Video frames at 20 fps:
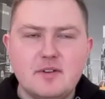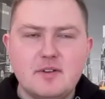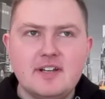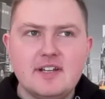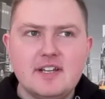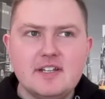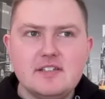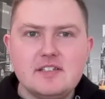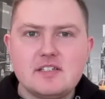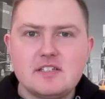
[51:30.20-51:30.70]
I'd
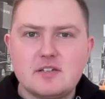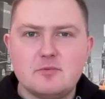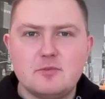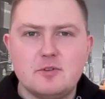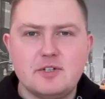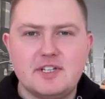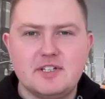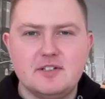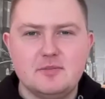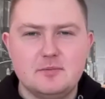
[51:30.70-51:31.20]
like to see
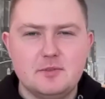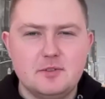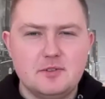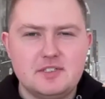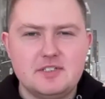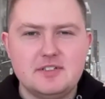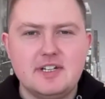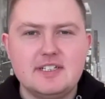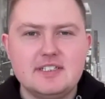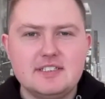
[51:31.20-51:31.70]
Walking on
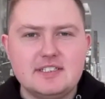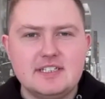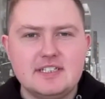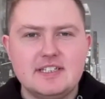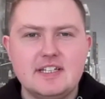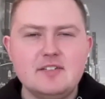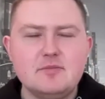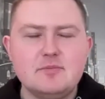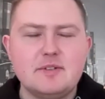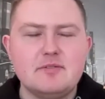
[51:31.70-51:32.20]
Water actually.
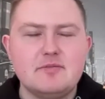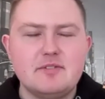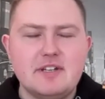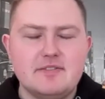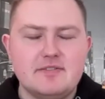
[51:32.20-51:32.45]
That'd be really